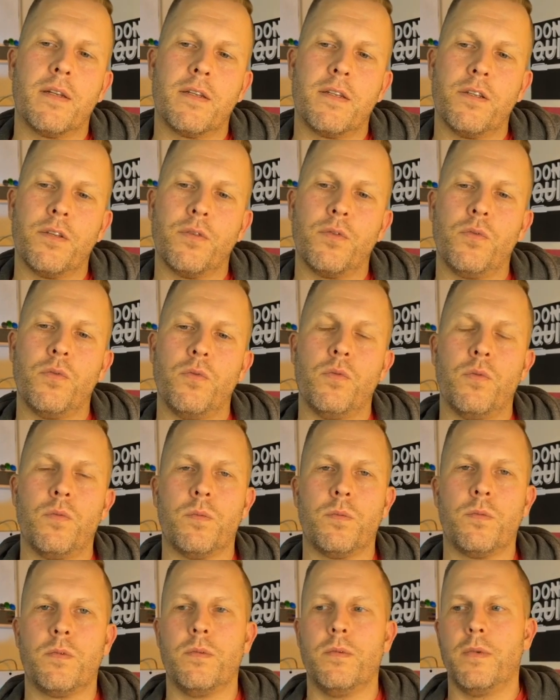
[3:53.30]
to
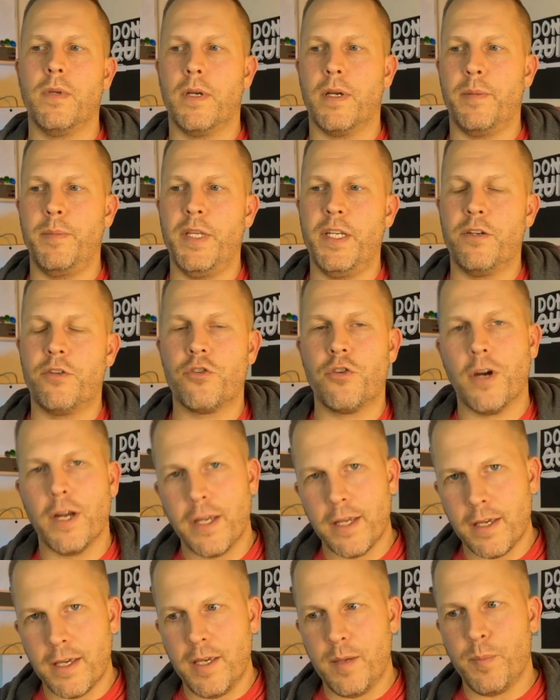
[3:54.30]
I mean, try
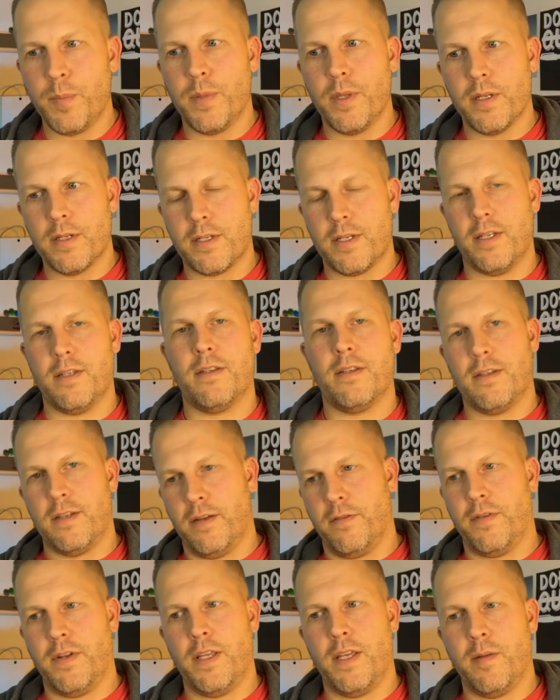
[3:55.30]
and keep the
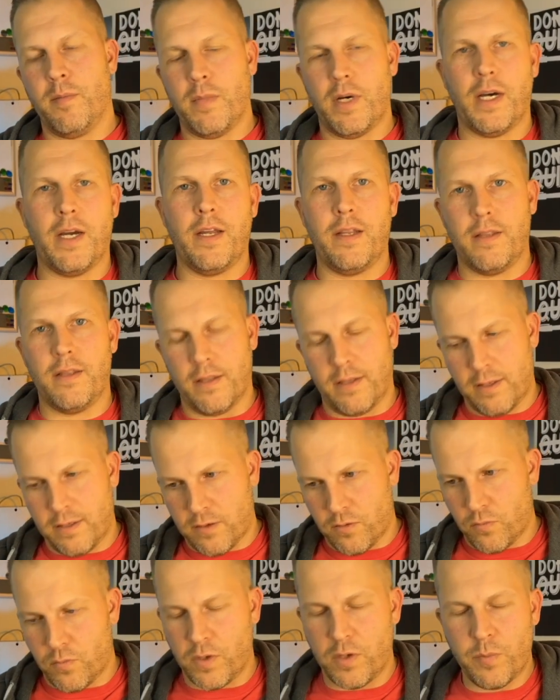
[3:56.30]
sensitivity in mind that these
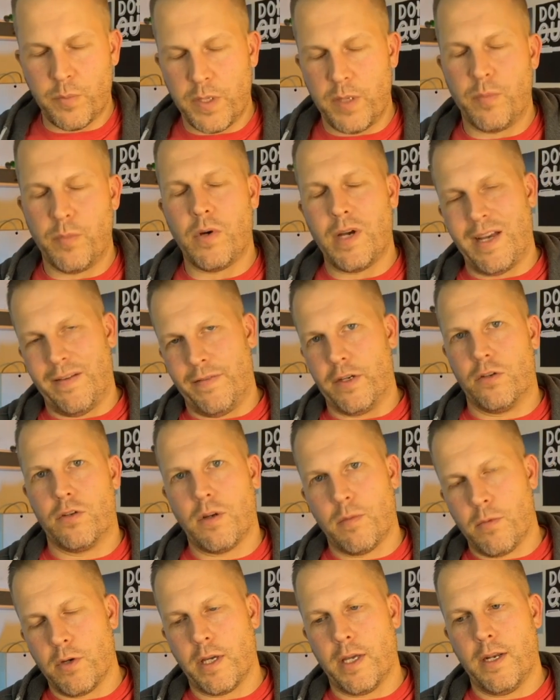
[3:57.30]
are real people having
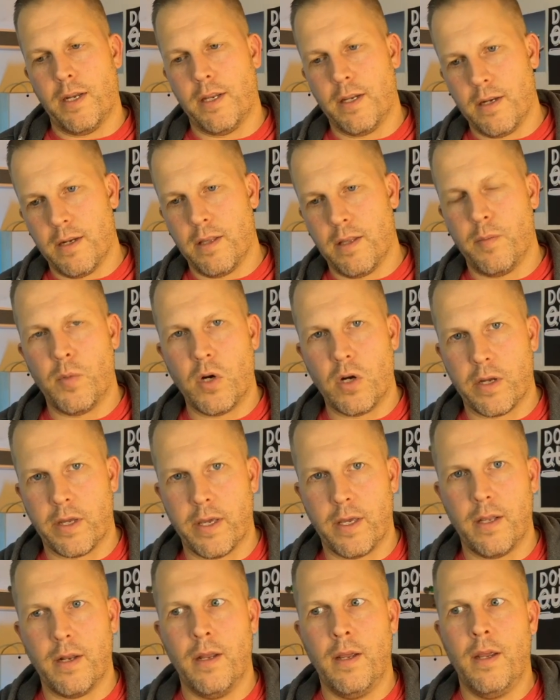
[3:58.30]
trouble getting into the
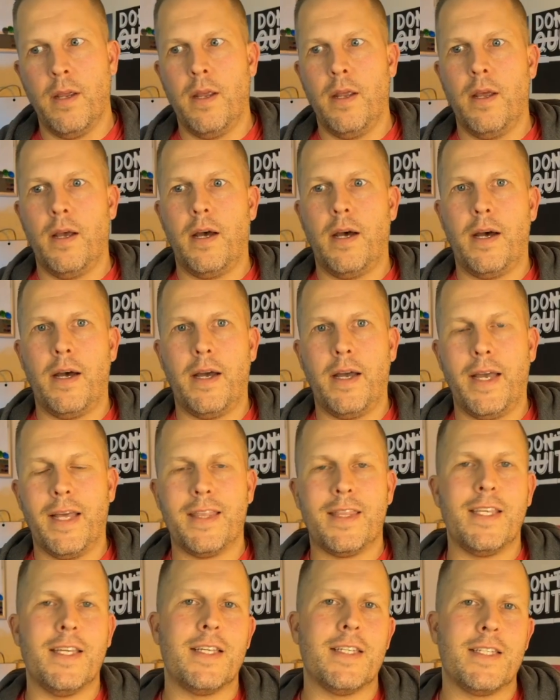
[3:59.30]
market. Uh,
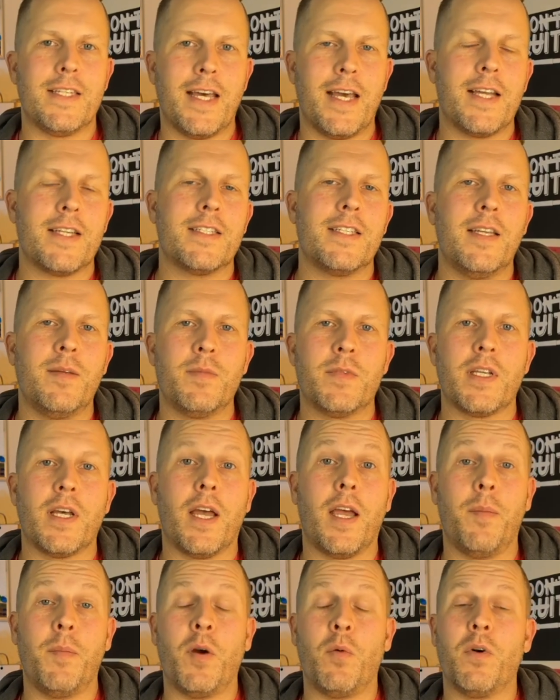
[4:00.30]
at the exact same
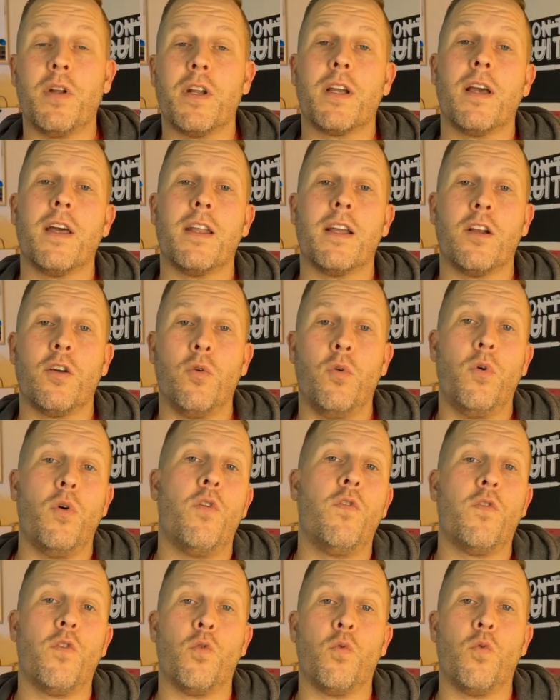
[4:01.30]
time, I want to kind of go
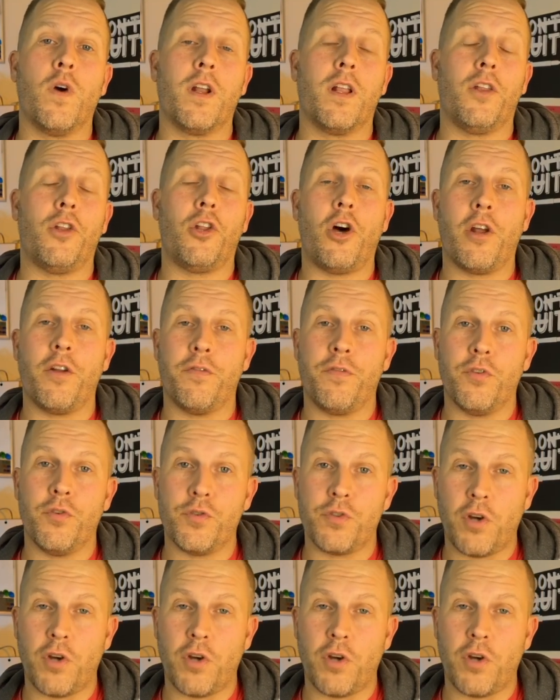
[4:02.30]
over what a lot of those